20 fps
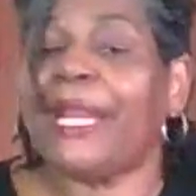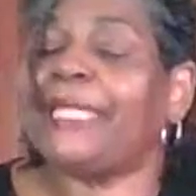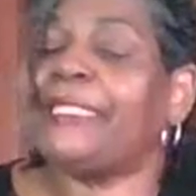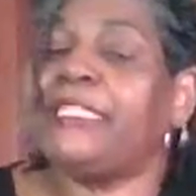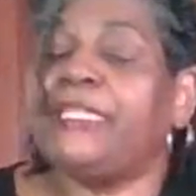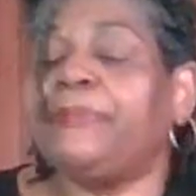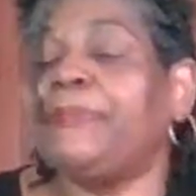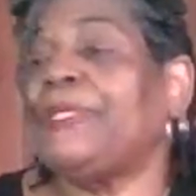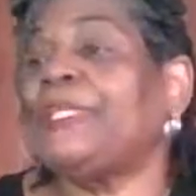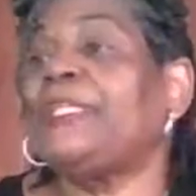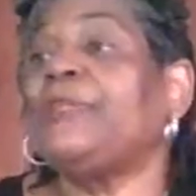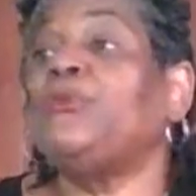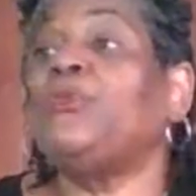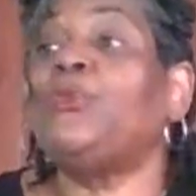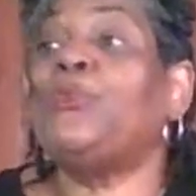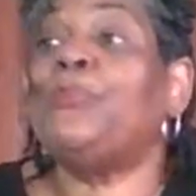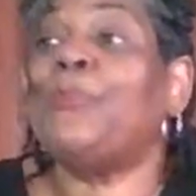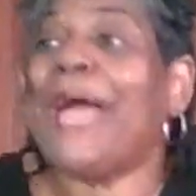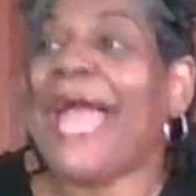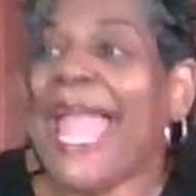I typically
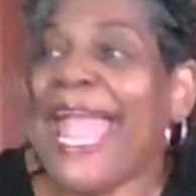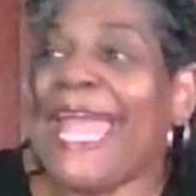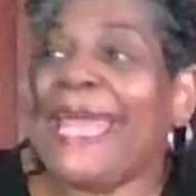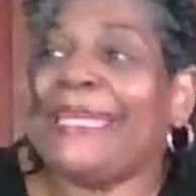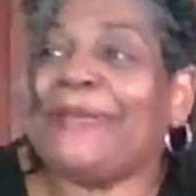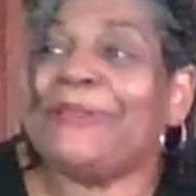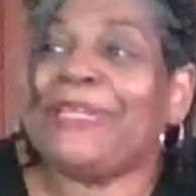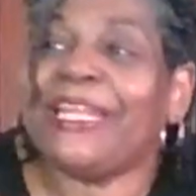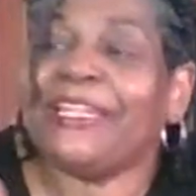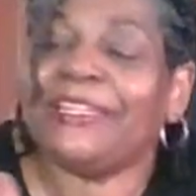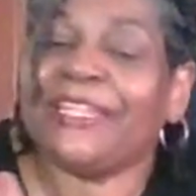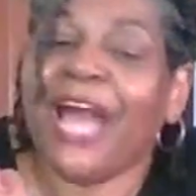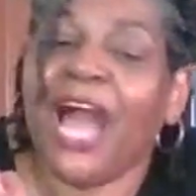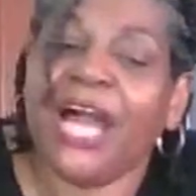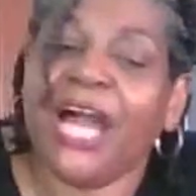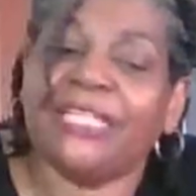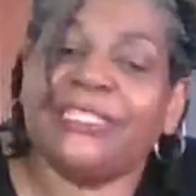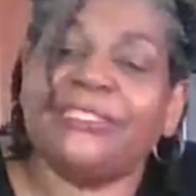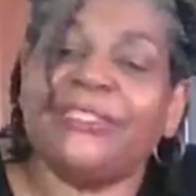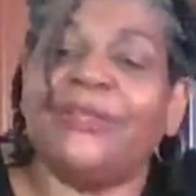would add
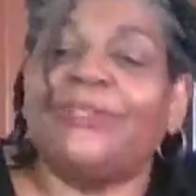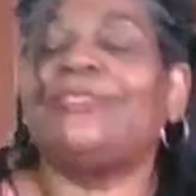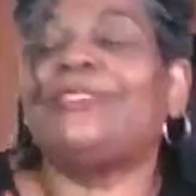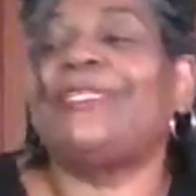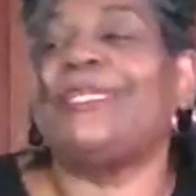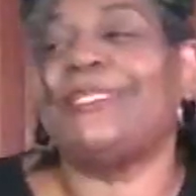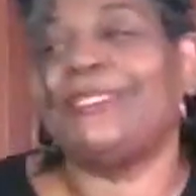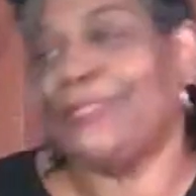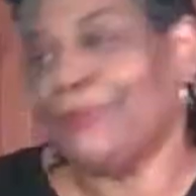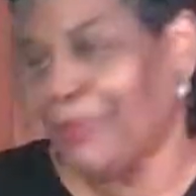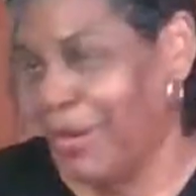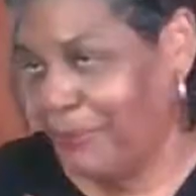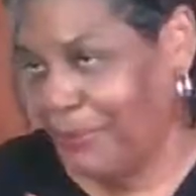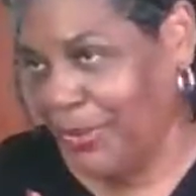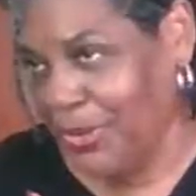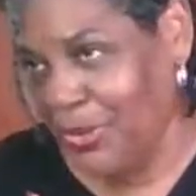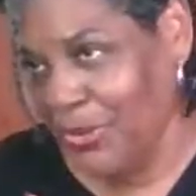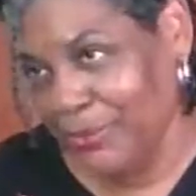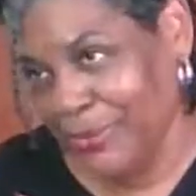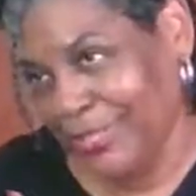hot sauce just in my
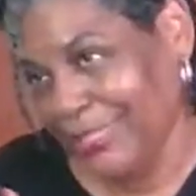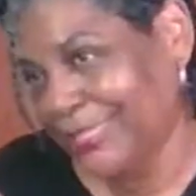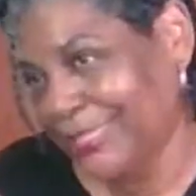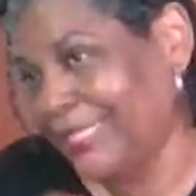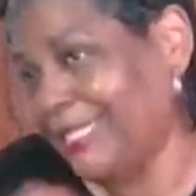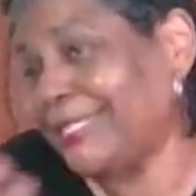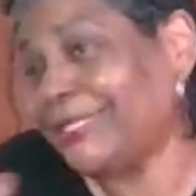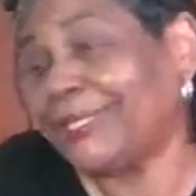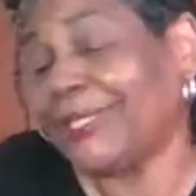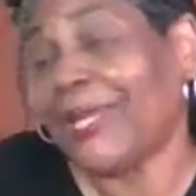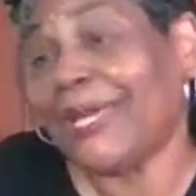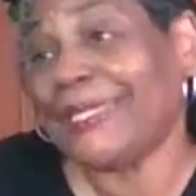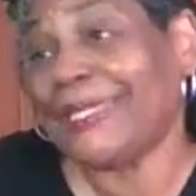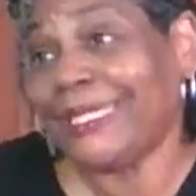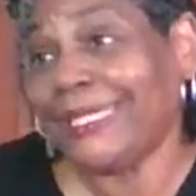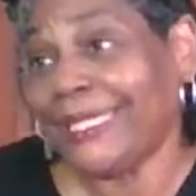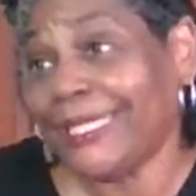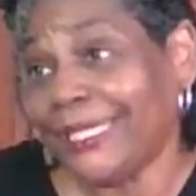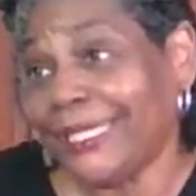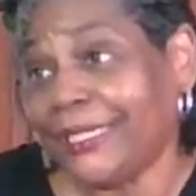bowl because it doesn't like
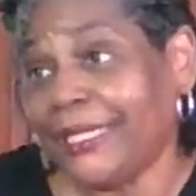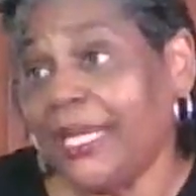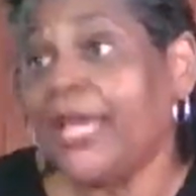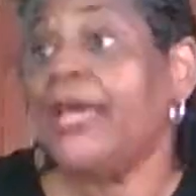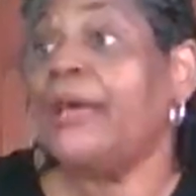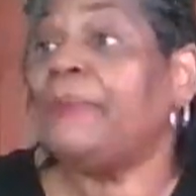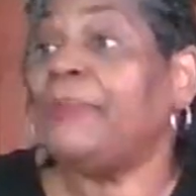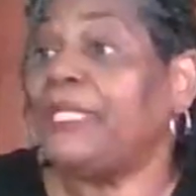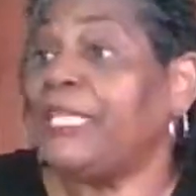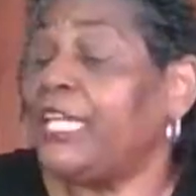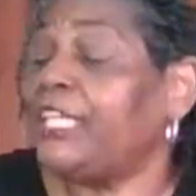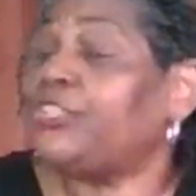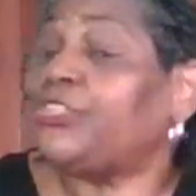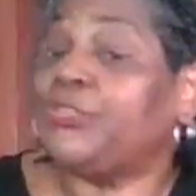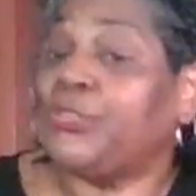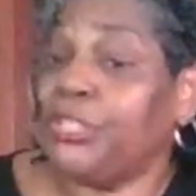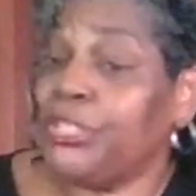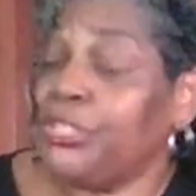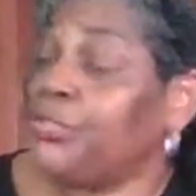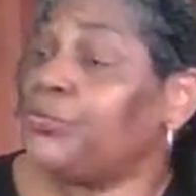the heat. But yes,
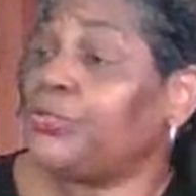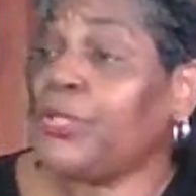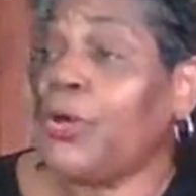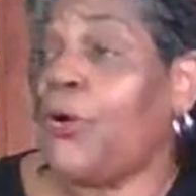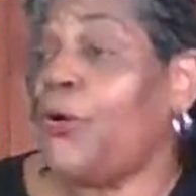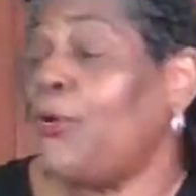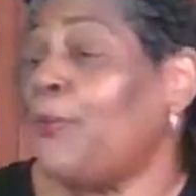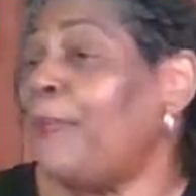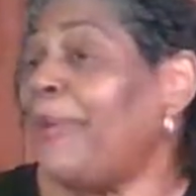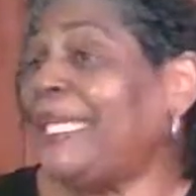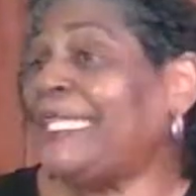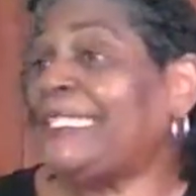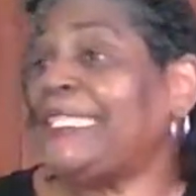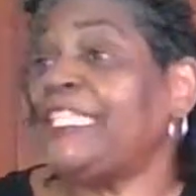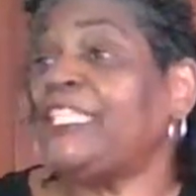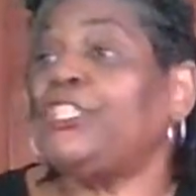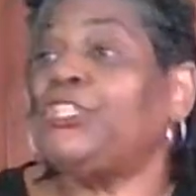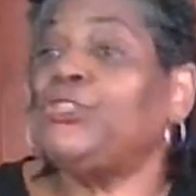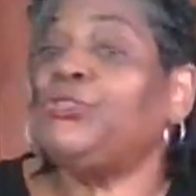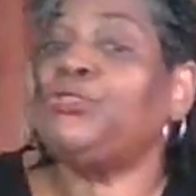you can use Old Bay.
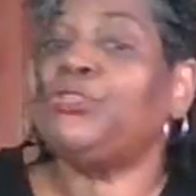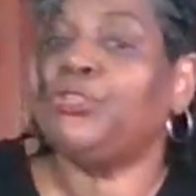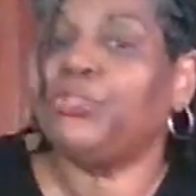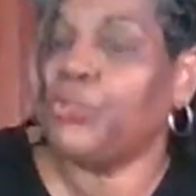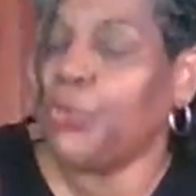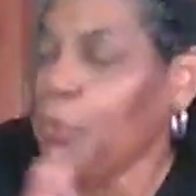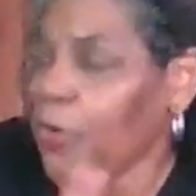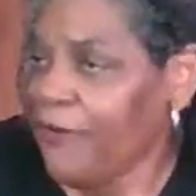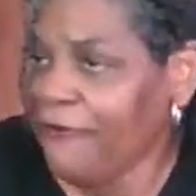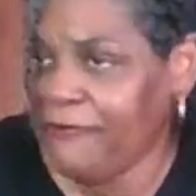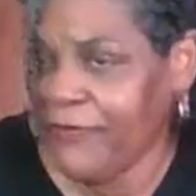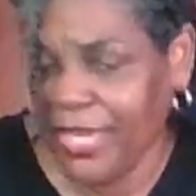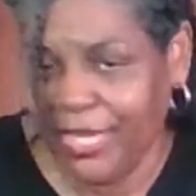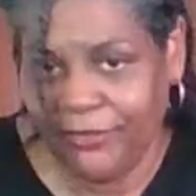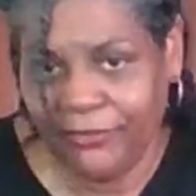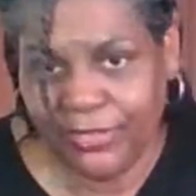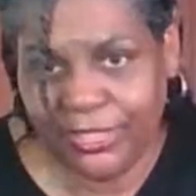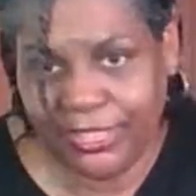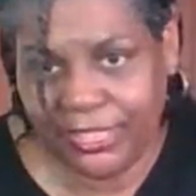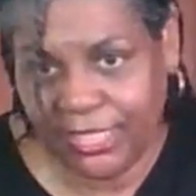Use your
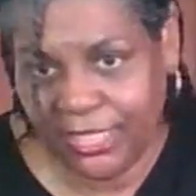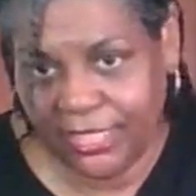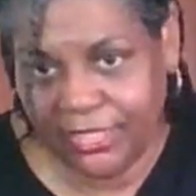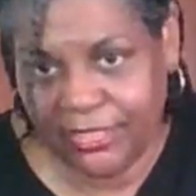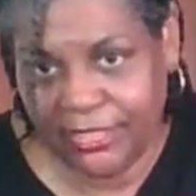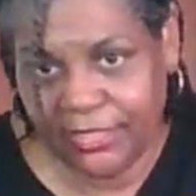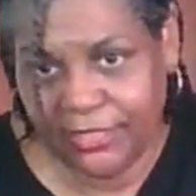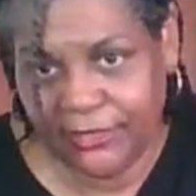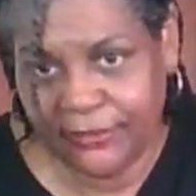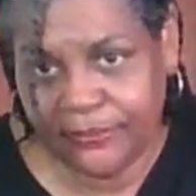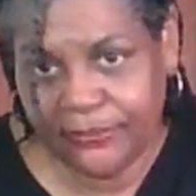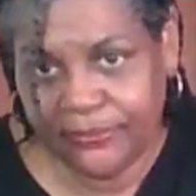favorite seasoning.